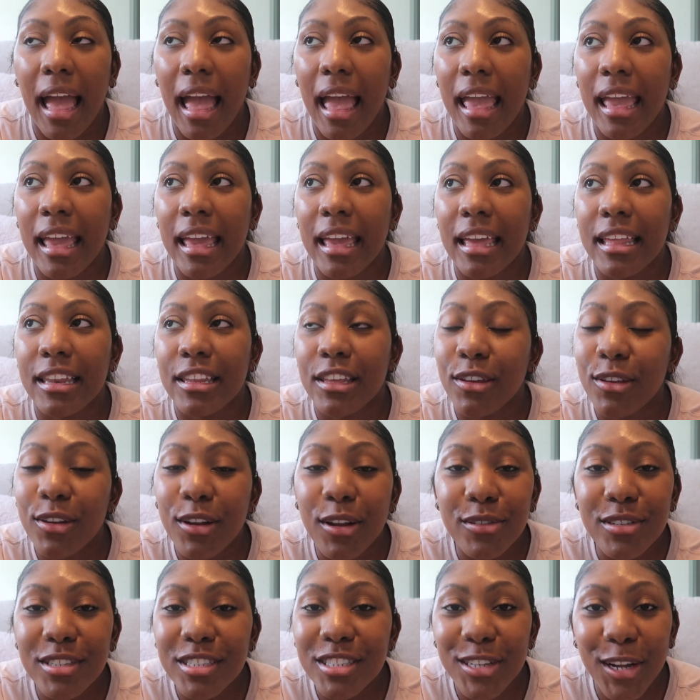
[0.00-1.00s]
and you
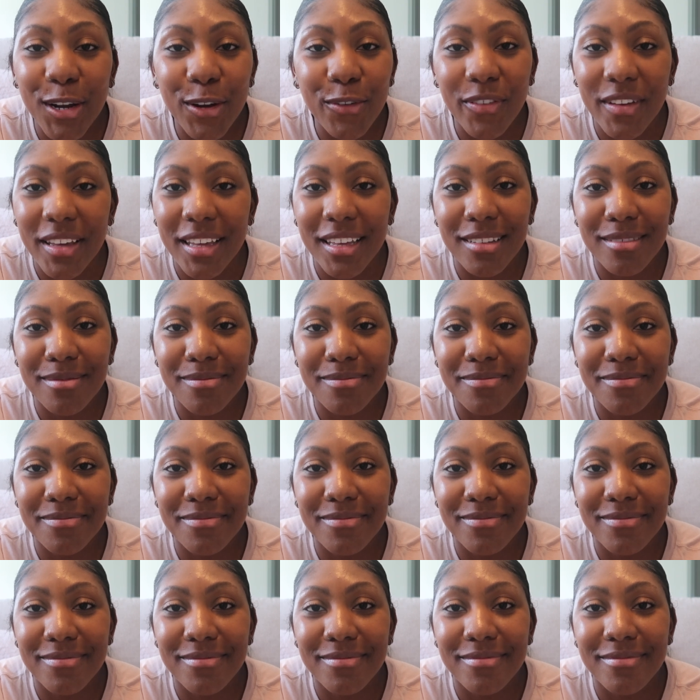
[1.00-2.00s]
don't deserve it.
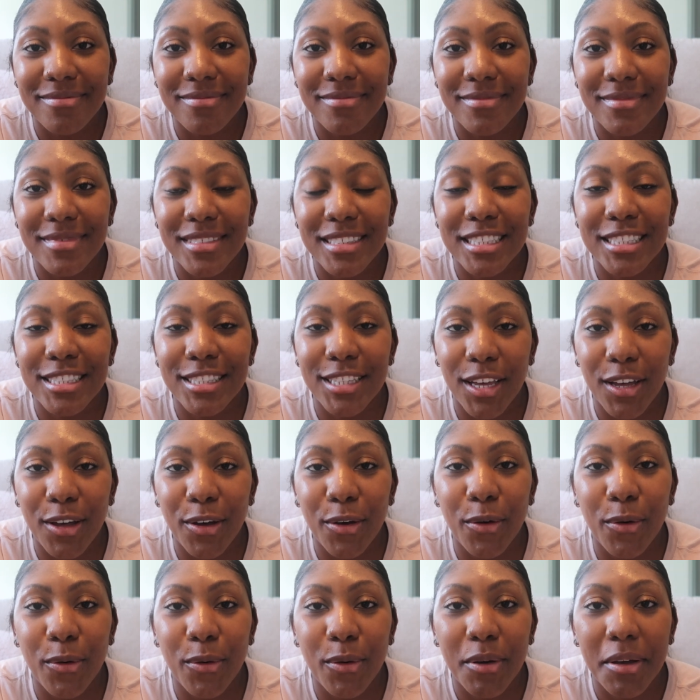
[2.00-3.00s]

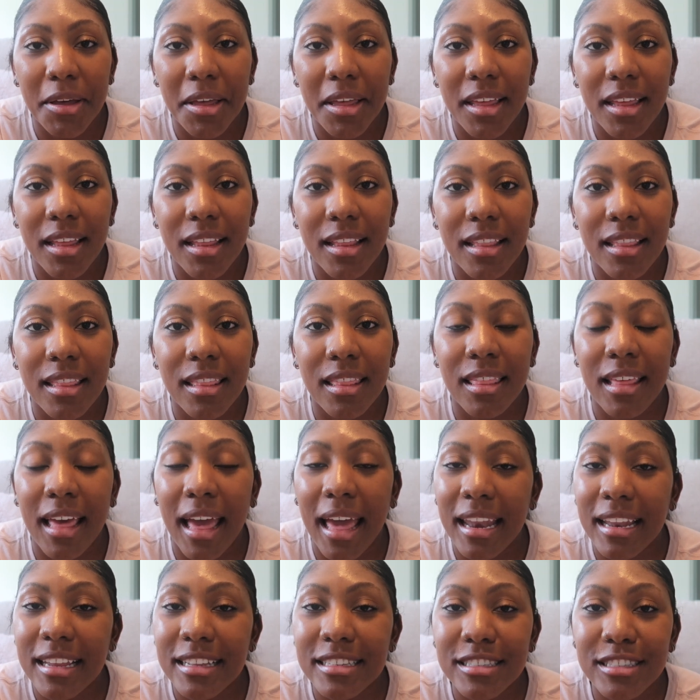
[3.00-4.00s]
So
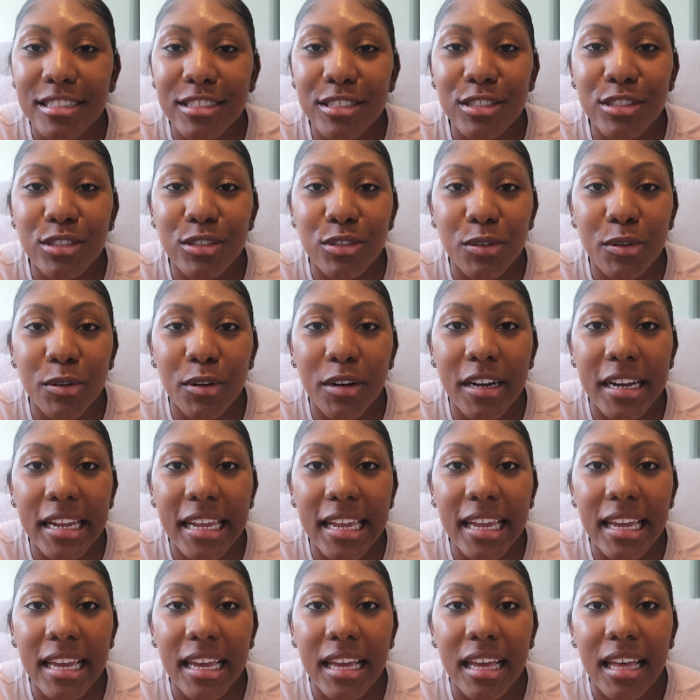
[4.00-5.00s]
that is the
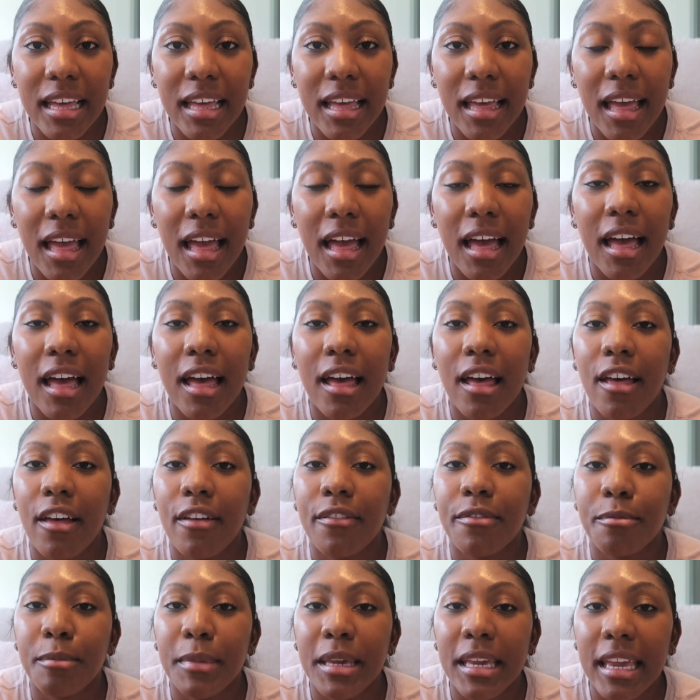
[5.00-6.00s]
story
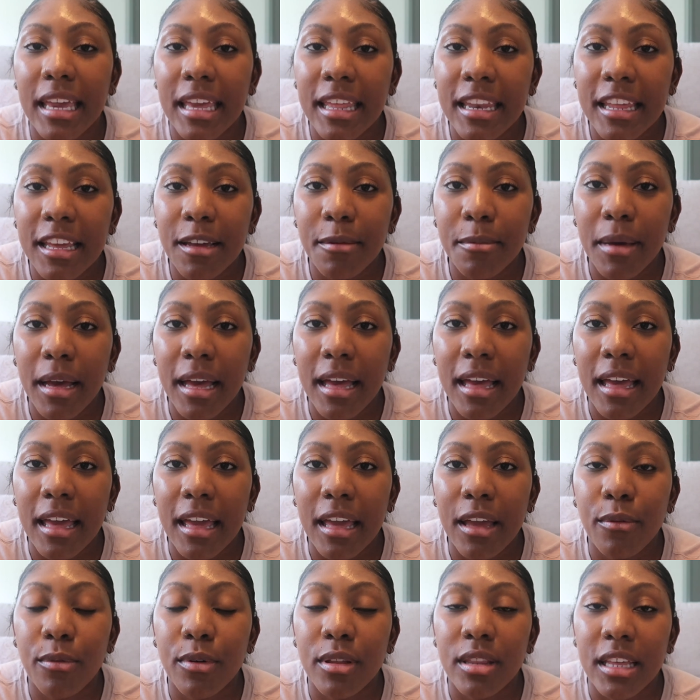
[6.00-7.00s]
of me ending
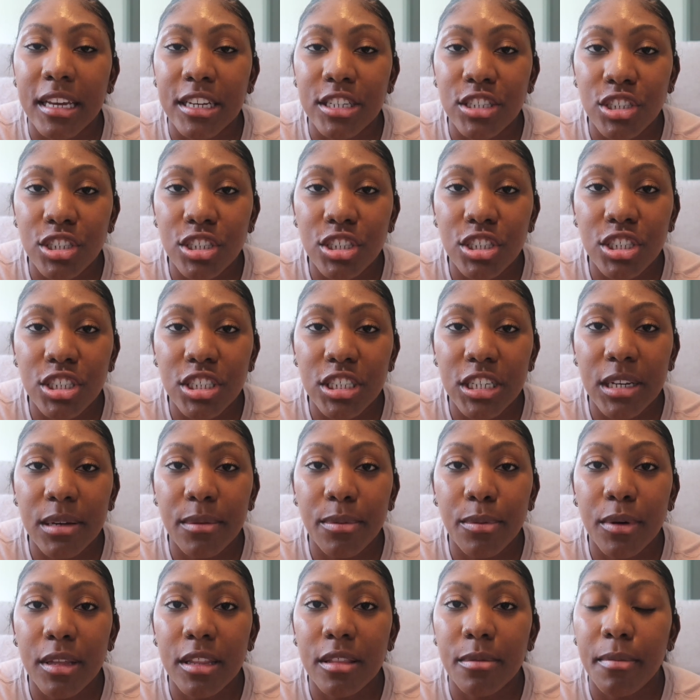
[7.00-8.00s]
my
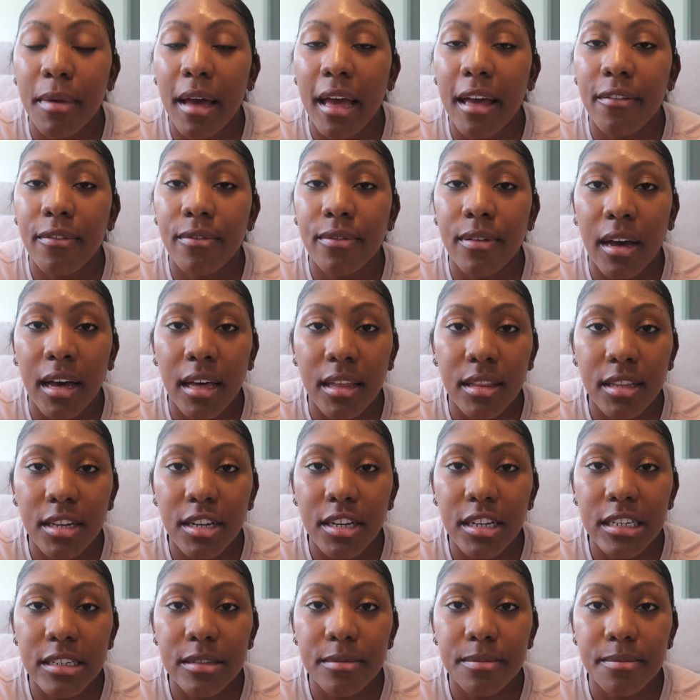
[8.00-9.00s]
relationship with my
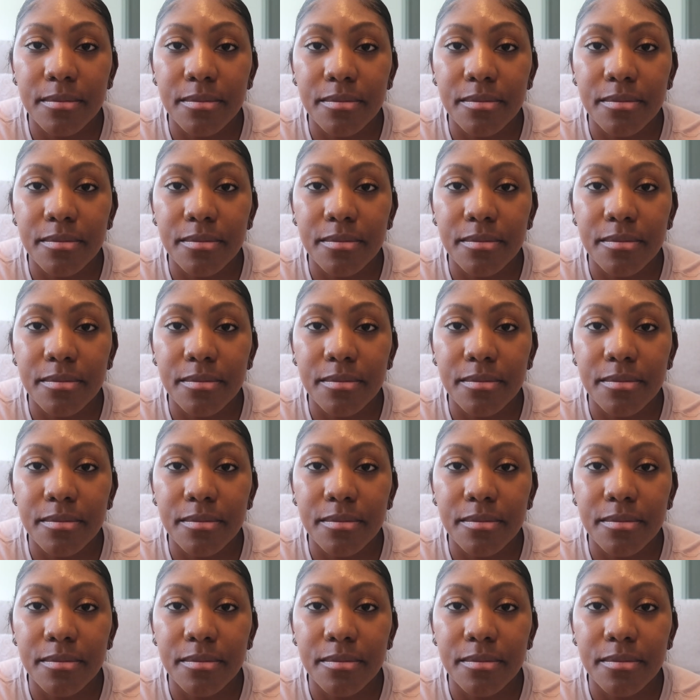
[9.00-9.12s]
father.